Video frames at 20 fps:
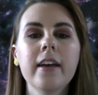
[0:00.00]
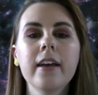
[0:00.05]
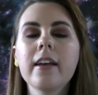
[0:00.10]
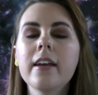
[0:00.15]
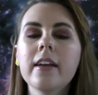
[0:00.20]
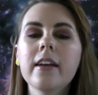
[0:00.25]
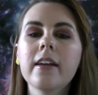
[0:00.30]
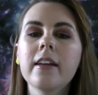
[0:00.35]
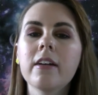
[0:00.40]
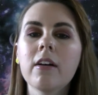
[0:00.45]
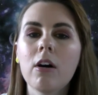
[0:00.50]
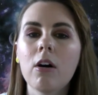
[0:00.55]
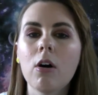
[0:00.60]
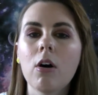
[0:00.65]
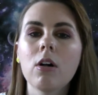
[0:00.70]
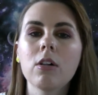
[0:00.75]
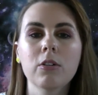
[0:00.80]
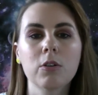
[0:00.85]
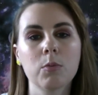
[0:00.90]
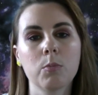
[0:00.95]
in
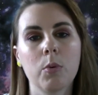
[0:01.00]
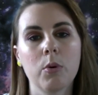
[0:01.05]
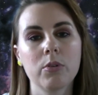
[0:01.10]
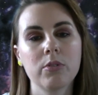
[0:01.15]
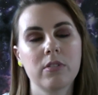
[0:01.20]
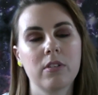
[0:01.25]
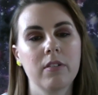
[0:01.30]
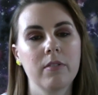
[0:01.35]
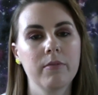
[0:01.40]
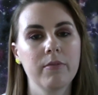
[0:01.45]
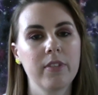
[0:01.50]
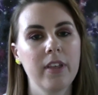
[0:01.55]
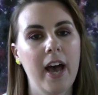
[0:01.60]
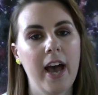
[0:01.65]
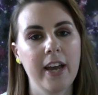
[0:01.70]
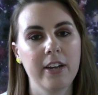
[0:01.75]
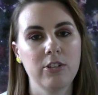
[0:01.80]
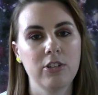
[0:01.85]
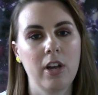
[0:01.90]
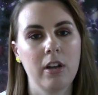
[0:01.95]
all or most of the
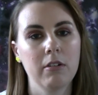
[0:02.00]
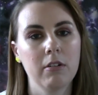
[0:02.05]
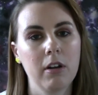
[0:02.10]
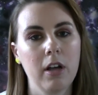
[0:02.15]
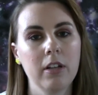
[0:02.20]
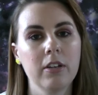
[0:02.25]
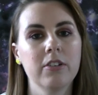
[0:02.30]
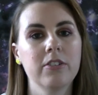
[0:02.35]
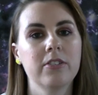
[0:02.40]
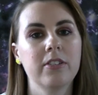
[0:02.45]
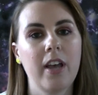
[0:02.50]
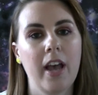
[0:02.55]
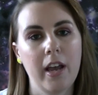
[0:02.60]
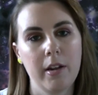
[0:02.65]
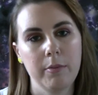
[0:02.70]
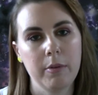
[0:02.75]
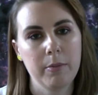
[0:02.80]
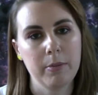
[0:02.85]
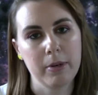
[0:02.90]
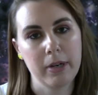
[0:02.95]
eyeshadow colors,
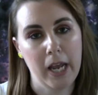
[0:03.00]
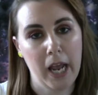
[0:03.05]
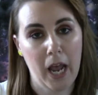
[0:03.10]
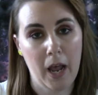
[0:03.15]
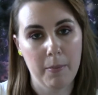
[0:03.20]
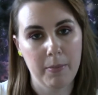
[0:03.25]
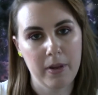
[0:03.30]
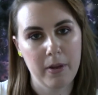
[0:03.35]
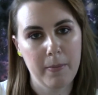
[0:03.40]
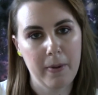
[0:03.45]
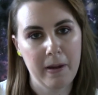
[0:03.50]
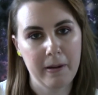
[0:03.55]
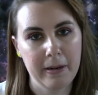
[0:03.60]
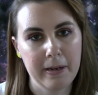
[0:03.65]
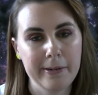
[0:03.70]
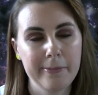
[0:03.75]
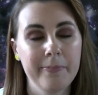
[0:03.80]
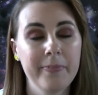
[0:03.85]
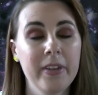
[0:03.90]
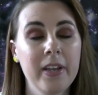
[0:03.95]
I'd be pretty happy about
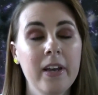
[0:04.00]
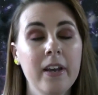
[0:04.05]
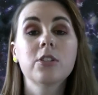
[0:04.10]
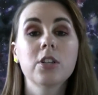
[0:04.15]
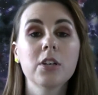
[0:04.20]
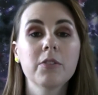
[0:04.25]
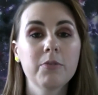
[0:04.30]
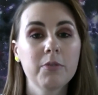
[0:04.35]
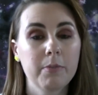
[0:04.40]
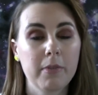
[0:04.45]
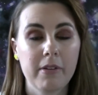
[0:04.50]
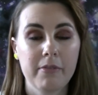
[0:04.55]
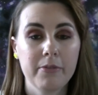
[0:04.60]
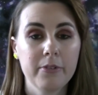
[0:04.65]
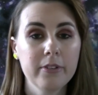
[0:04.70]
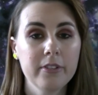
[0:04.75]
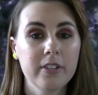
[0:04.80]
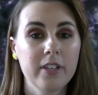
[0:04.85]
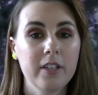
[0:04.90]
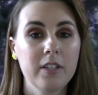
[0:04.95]
it. So for my
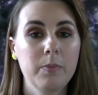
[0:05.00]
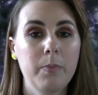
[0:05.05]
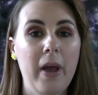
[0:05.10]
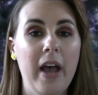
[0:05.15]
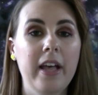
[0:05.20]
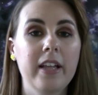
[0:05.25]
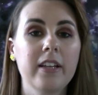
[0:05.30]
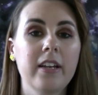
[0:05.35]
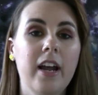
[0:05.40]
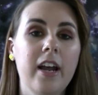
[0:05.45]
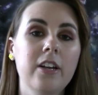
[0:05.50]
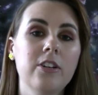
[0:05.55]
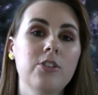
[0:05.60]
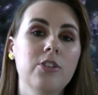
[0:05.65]
full-size palette, I